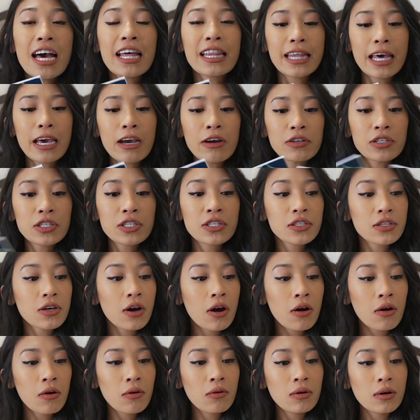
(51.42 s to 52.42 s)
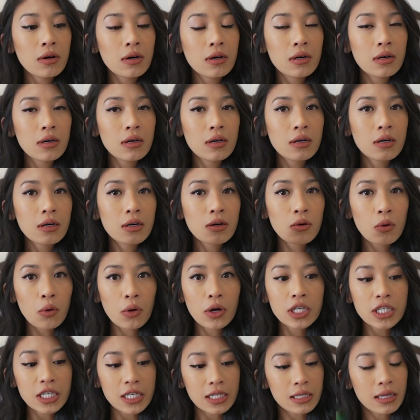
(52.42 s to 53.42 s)
they are so
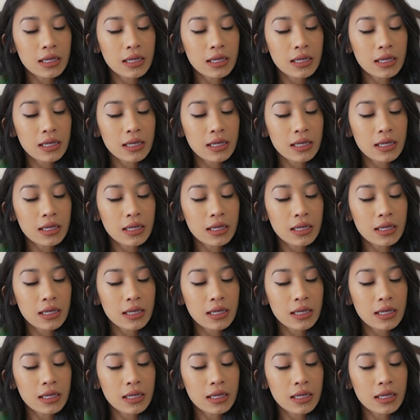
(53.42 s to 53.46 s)
gorgeous.